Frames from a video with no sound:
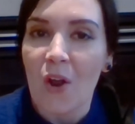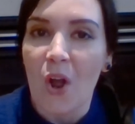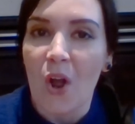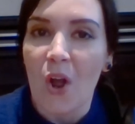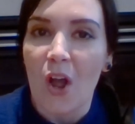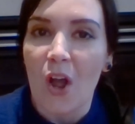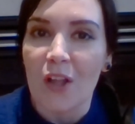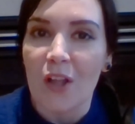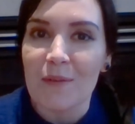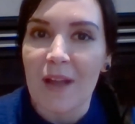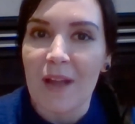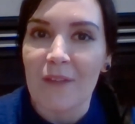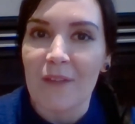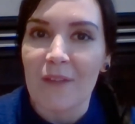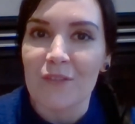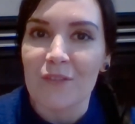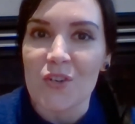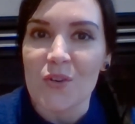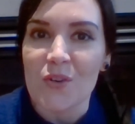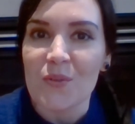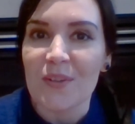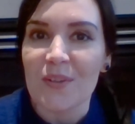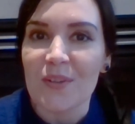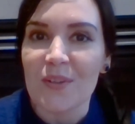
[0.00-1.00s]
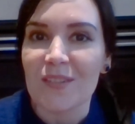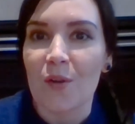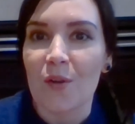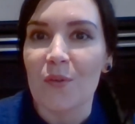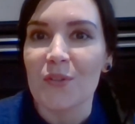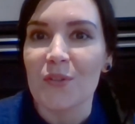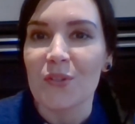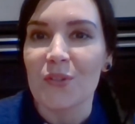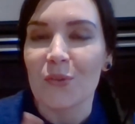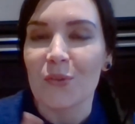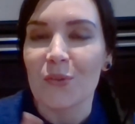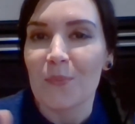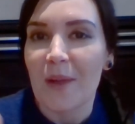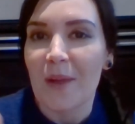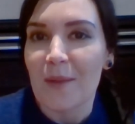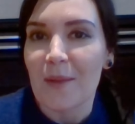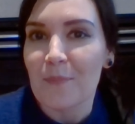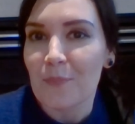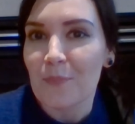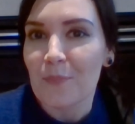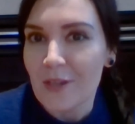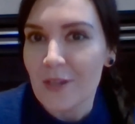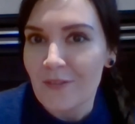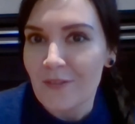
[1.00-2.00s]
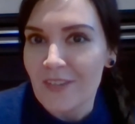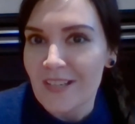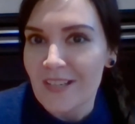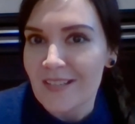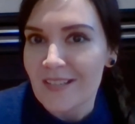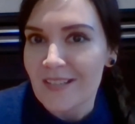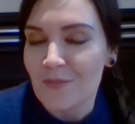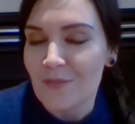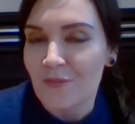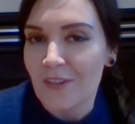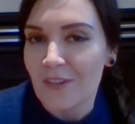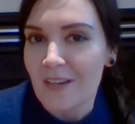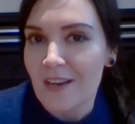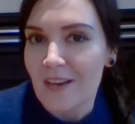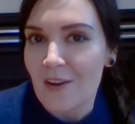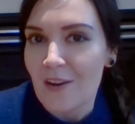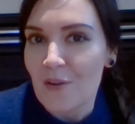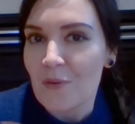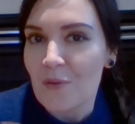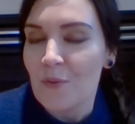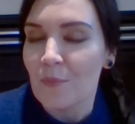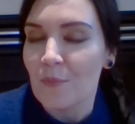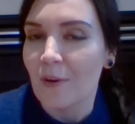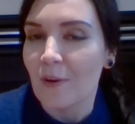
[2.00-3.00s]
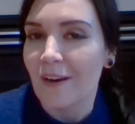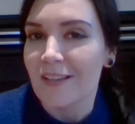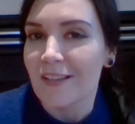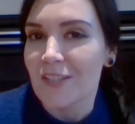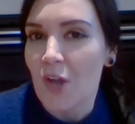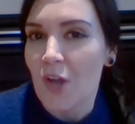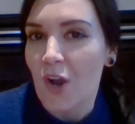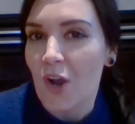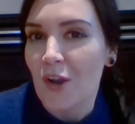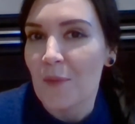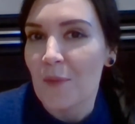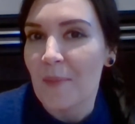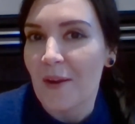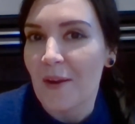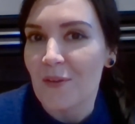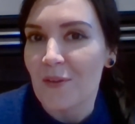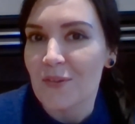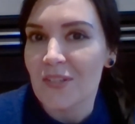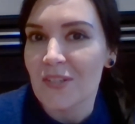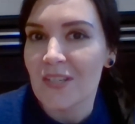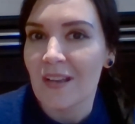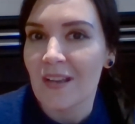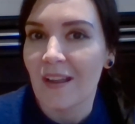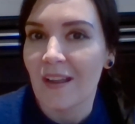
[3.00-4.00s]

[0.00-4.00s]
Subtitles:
All you have to do is go to my previous video where I talk about